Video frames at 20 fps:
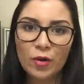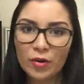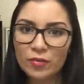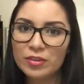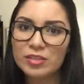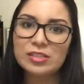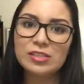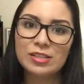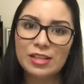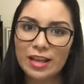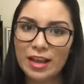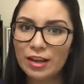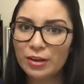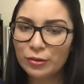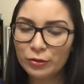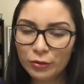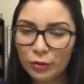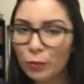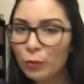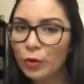obviously I
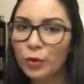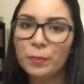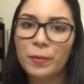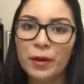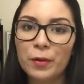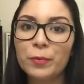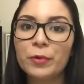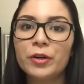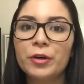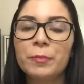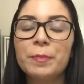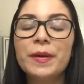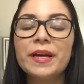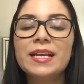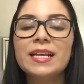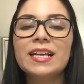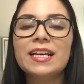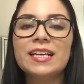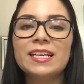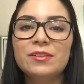don't know word by word,
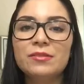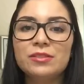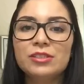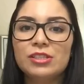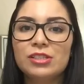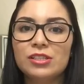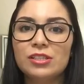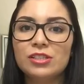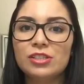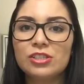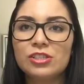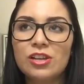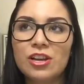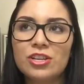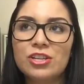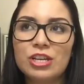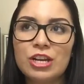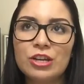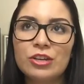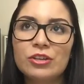but it was
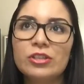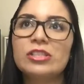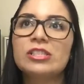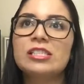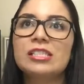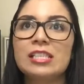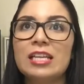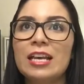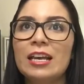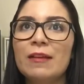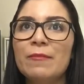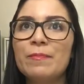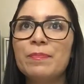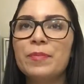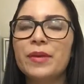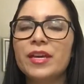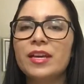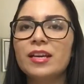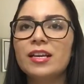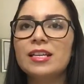such a good scene
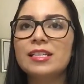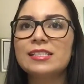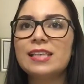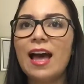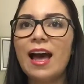because